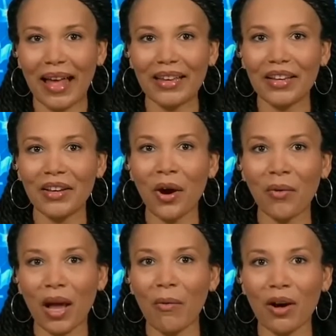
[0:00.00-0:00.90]
didn't know
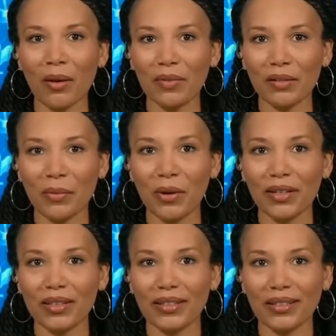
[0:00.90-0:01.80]
when I woke up this
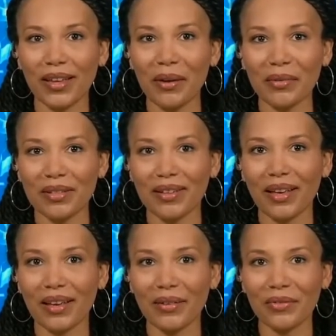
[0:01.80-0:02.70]
morning that today was
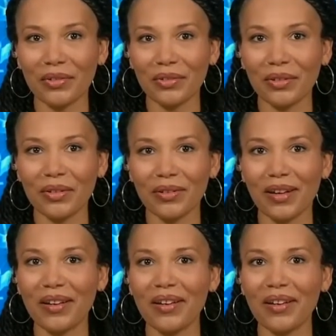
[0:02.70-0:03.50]
today, for sure.